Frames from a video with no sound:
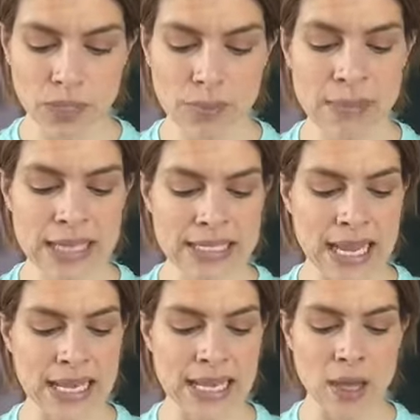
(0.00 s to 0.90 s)

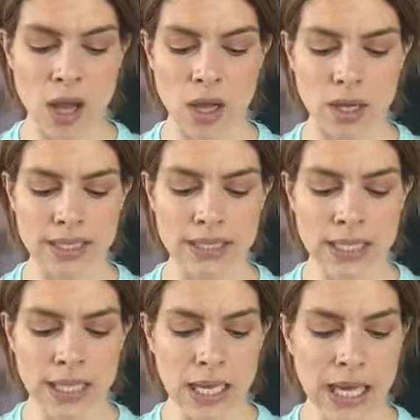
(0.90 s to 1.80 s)
meditating on
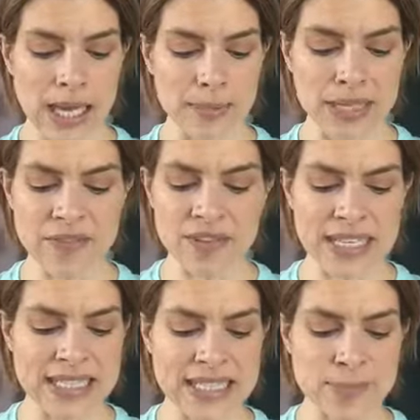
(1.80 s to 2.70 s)

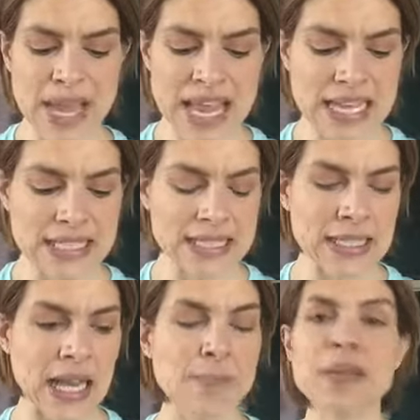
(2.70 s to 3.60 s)
infinite space,
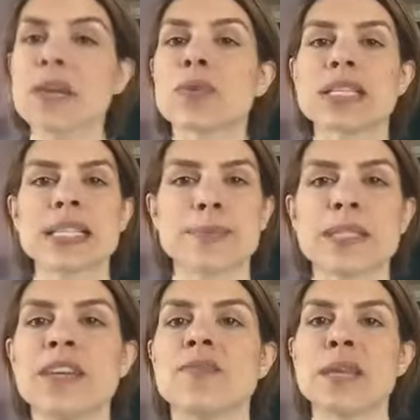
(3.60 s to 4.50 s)
being
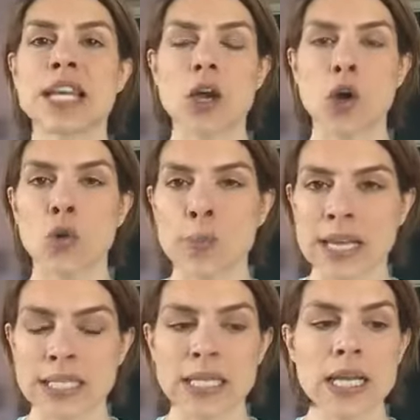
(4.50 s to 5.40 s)
receptive, being
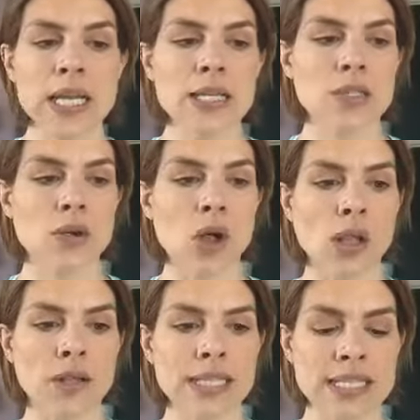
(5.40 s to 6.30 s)
open. So
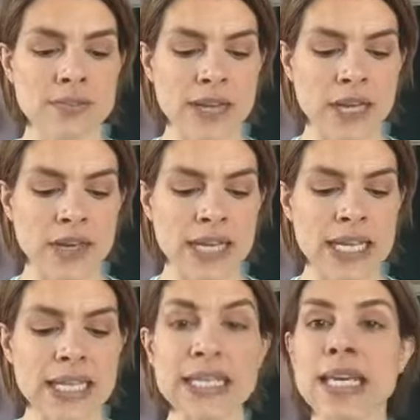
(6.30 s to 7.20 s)
all of these
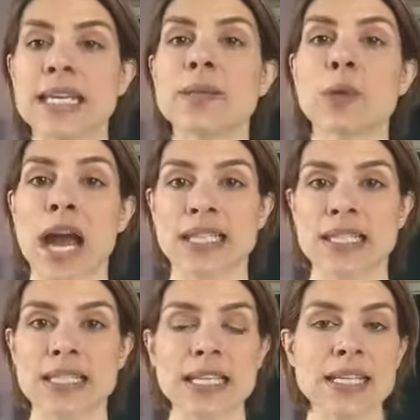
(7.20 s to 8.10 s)
very yin
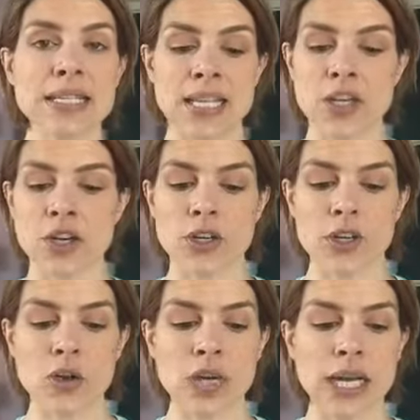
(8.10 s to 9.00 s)
practices in your
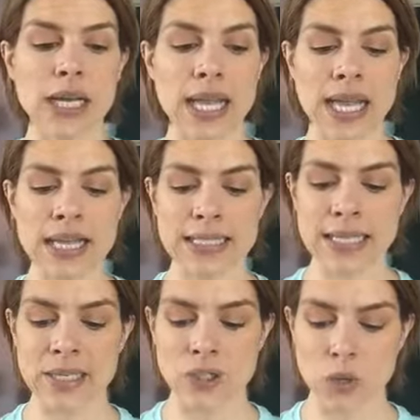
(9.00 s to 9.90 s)
yoga and
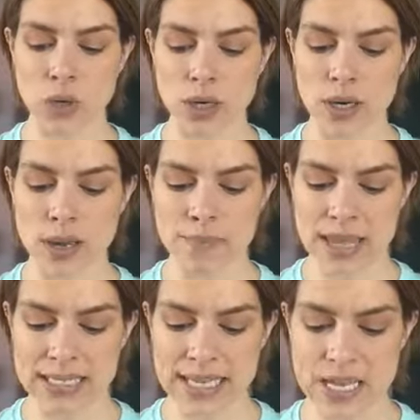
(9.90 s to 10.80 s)
in your
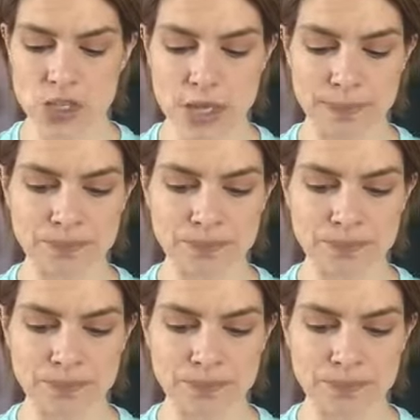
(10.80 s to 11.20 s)
meditation.